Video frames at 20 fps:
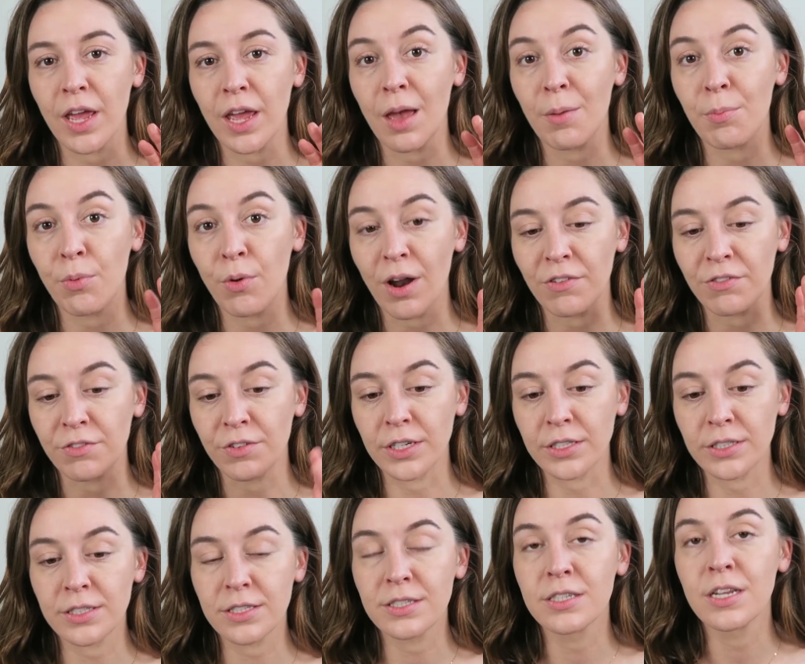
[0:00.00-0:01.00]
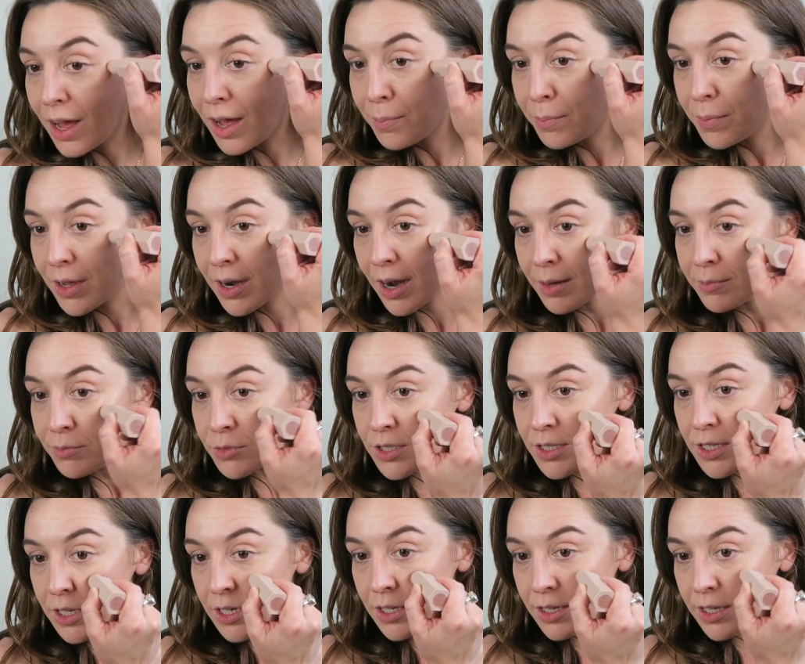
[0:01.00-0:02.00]
a preference uh, but I'm
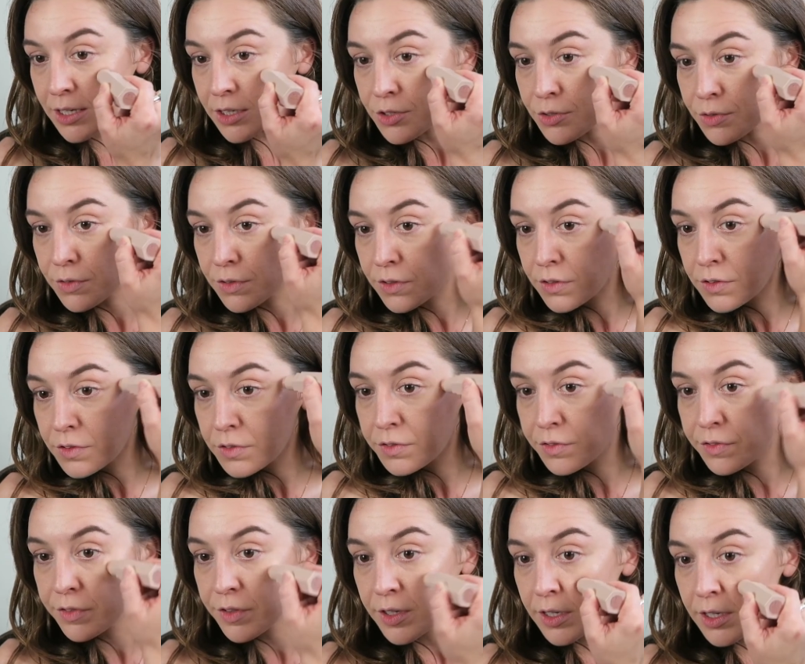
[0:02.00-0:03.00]
just gonna like sort of